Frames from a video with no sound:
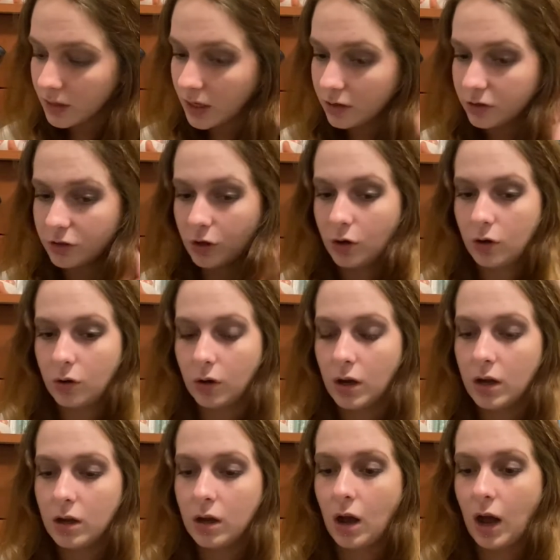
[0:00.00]
So
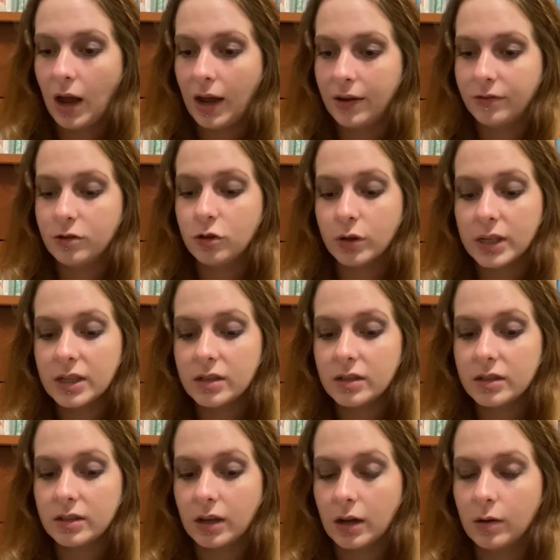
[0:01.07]
I've joined
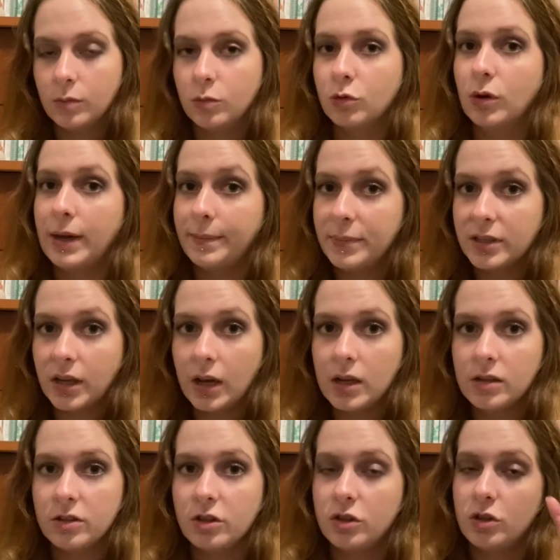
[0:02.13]
some
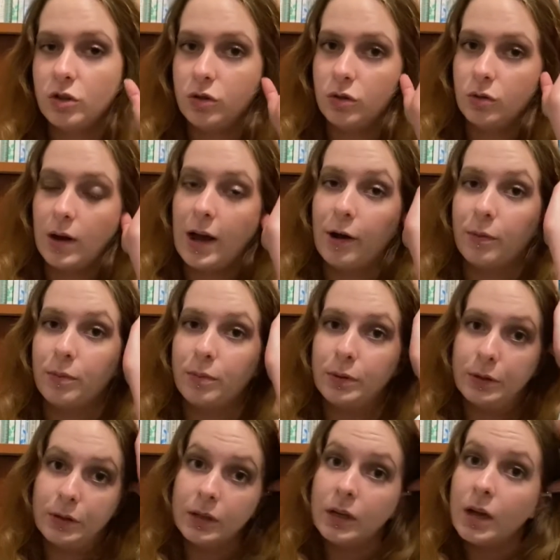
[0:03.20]
websites to help
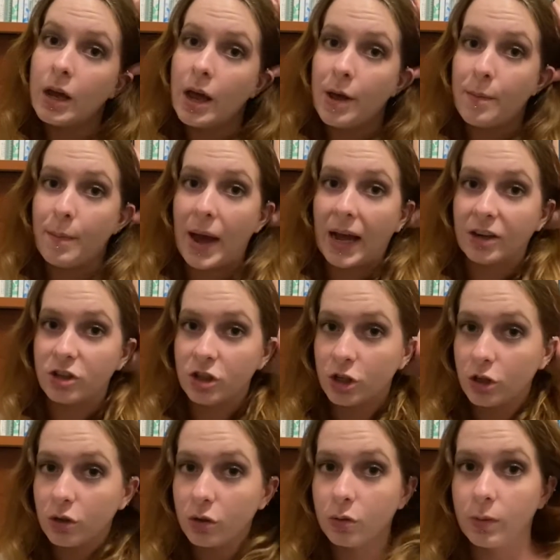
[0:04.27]
match
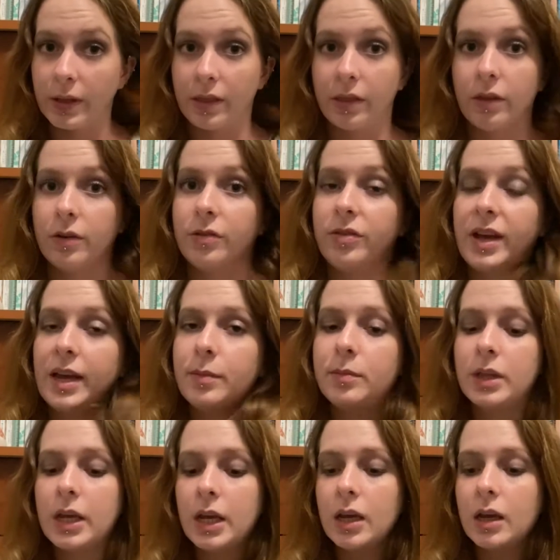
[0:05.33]
you with a family,